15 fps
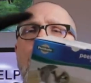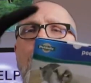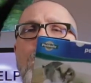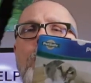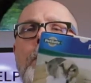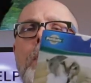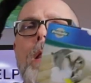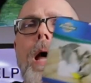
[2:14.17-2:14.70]
A
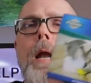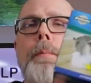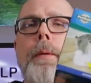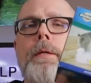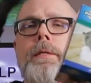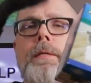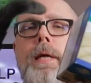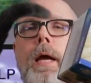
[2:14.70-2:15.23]
lot of
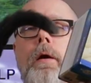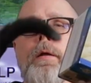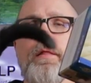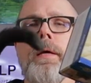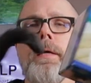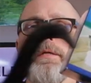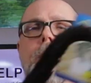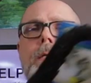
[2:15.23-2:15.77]
places carry
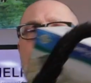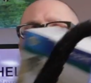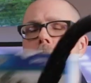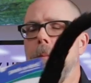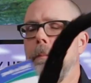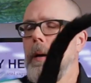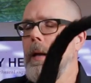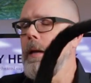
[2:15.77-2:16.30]
these,
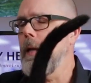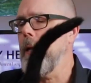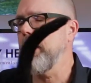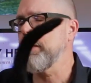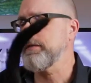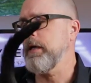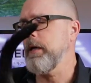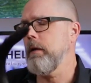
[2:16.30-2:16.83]
but
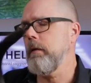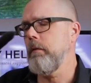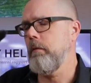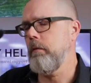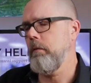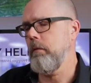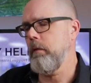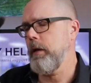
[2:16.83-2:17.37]

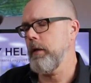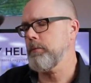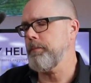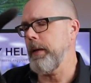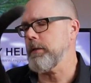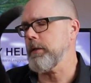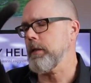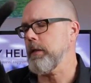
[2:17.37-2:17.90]
it's
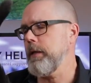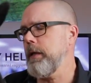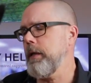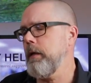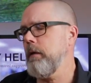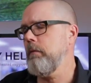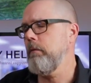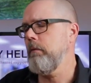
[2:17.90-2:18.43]

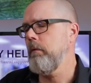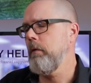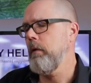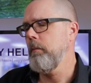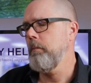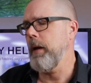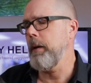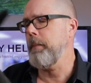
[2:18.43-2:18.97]
basically
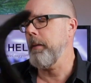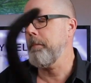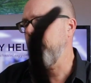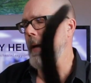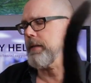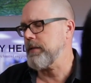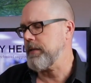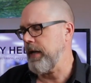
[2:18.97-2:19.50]
made by
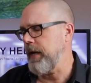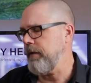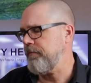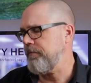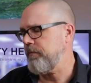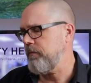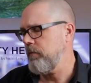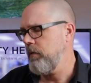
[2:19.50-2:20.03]

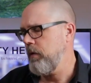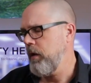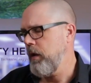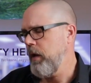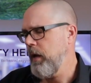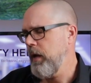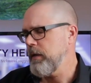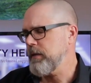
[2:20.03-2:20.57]
PetSafe.
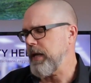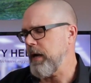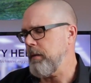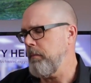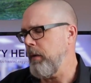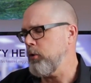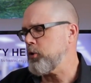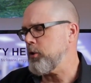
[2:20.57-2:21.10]
It's got a
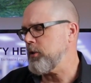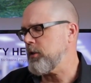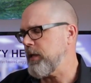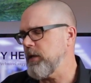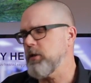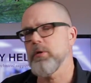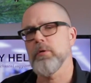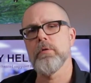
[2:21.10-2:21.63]
motion
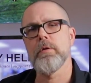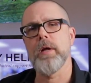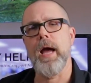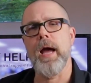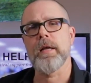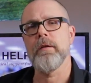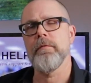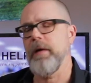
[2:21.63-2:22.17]
sensor to
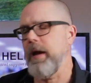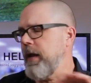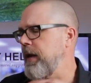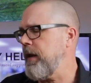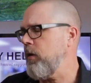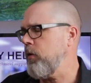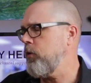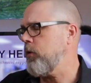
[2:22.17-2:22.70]
activate
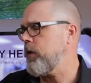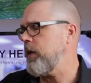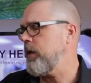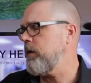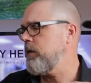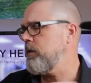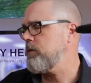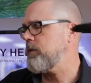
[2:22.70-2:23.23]
it, or you
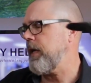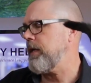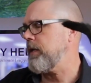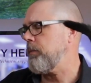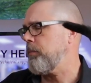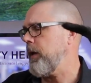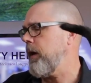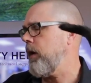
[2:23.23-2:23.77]
can set it
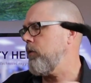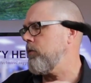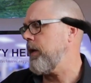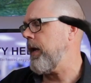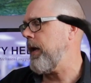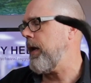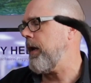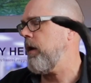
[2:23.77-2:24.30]
to play all
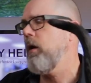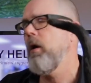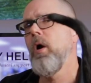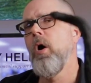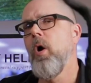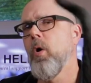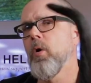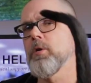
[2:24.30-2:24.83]
day
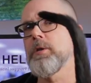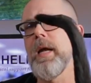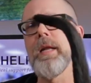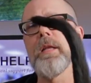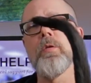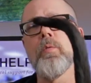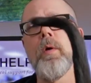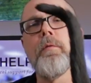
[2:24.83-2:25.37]
or set
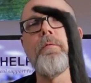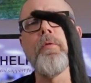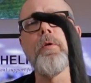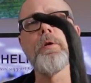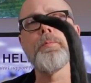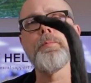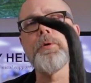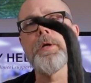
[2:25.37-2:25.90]
it to run for
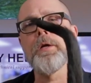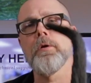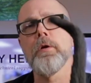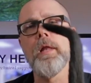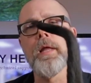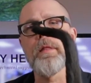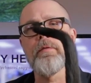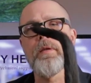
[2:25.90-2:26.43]
a particular
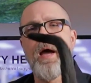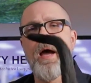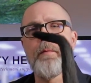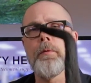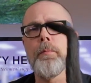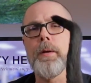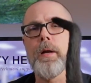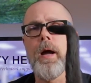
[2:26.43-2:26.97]
length of time,
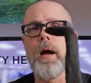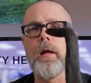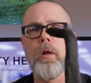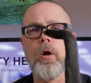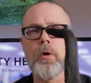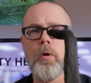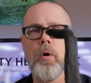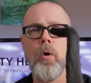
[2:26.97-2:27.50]
depending on how
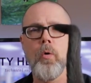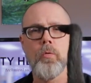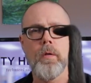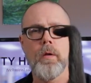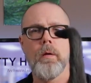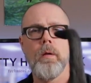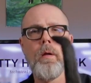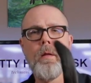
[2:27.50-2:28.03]
long you hold
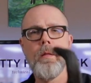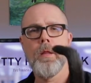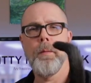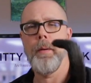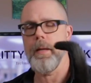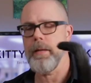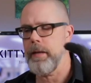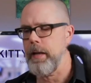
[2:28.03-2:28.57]
the
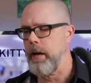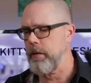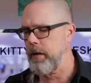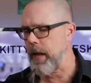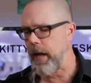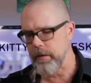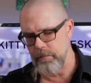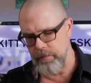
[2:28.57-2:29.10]
button down and
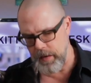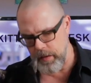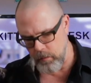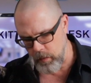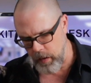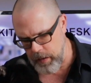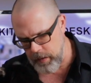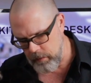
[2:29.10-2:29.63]
activate it,
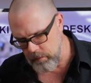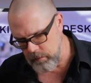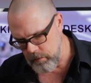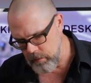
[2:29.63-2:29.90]
right?